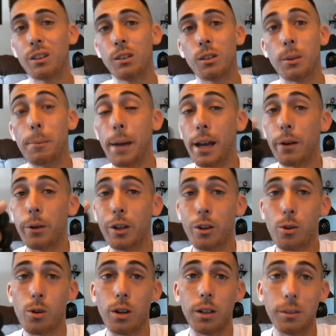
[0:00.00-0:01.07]
battery
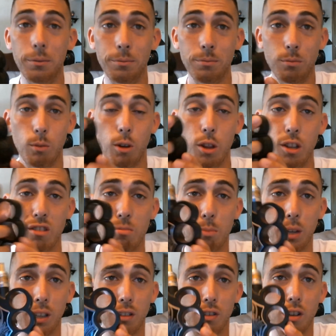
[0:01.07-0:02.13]
door, where these
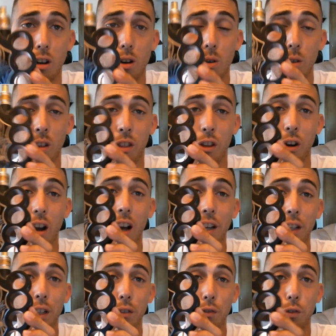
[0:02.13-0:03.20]
plates go, they're on
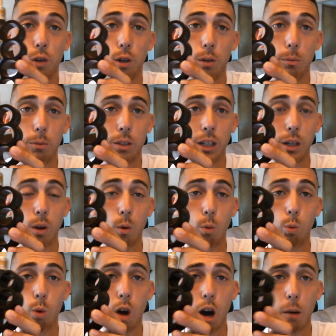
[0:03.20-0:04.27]
here firm. They don't
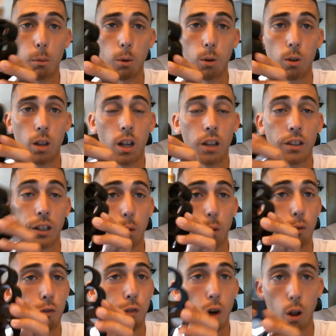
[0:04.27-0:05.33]
wobble. They don't
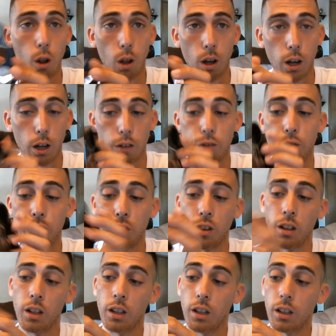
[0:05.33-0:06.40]
fall off.
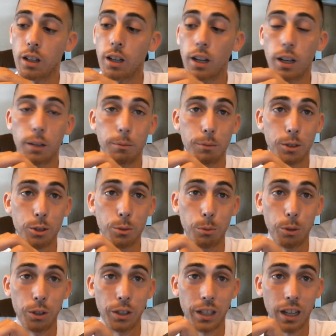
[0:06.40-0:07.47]
You
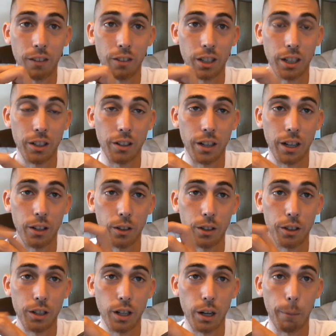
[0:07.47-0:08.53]
really have to get your nail in
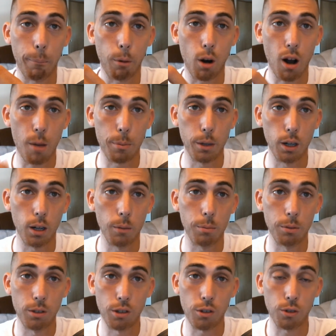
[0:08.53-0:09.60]
there and prop it up.
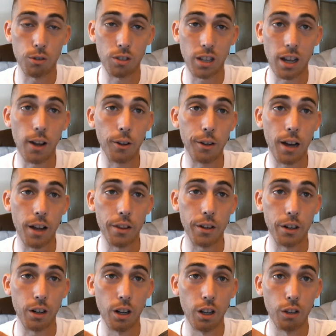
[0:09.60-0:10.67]
So it's held on
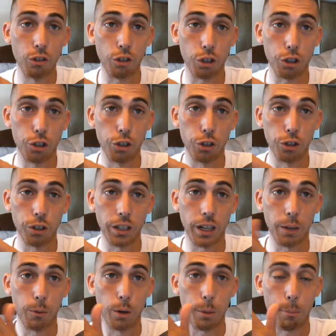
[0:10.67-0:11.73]
there securely,
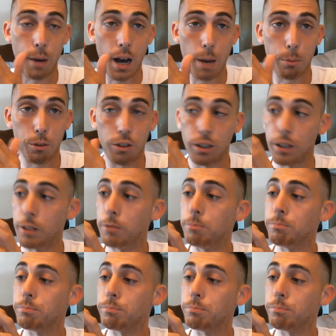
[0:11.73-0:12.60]
and when it pops in,